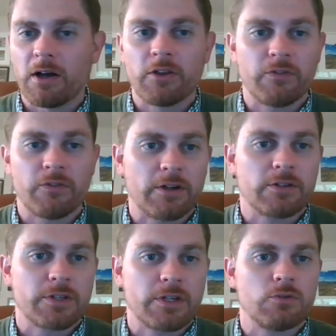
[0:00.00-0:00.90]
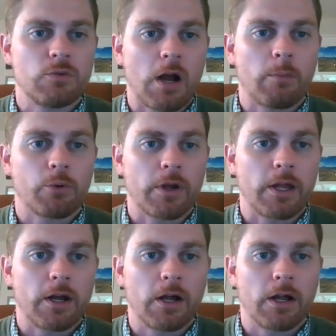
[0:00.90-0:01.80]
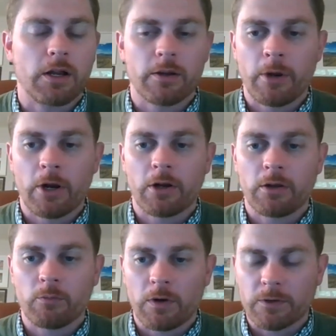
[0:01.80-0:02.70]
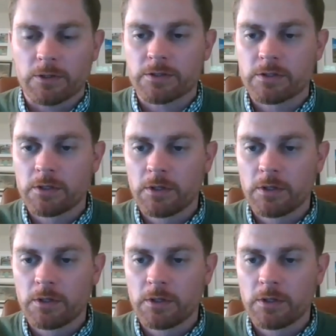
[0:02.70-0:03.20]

other vendors that do operate on American rivers.